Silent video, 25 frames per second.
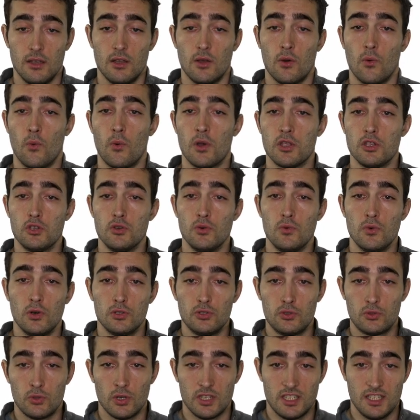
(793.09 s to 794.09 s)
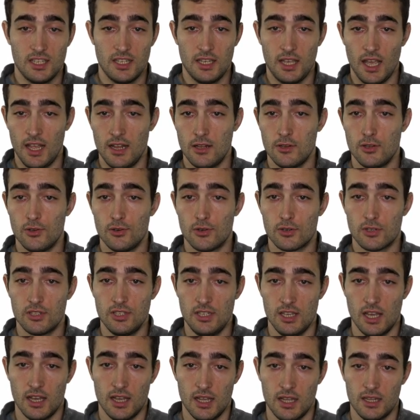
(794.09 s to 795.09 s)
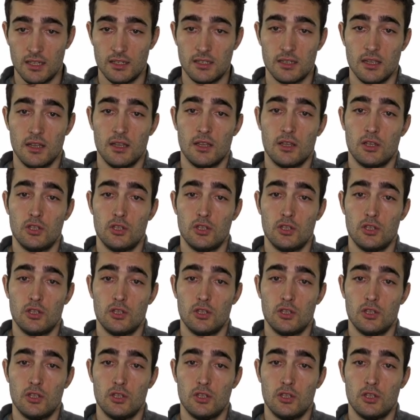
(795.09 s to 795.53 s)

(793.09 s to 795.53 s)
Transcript: When you want to scale your GNNs,